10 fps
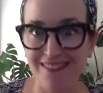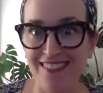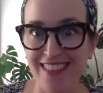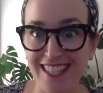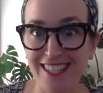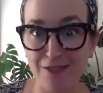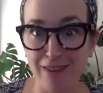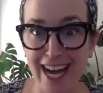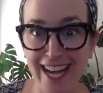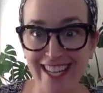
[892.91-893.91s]
that's the
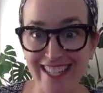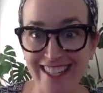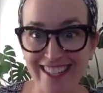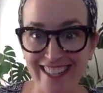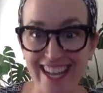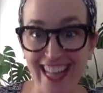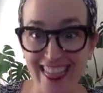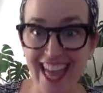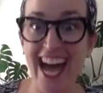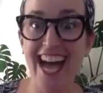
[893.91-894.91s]
riot. Like,
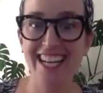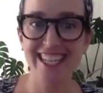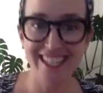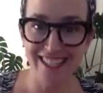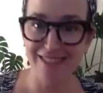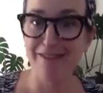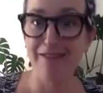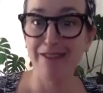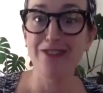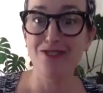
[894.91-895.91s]
that is the
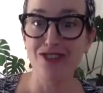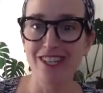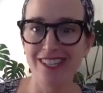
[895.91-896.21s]
revolution.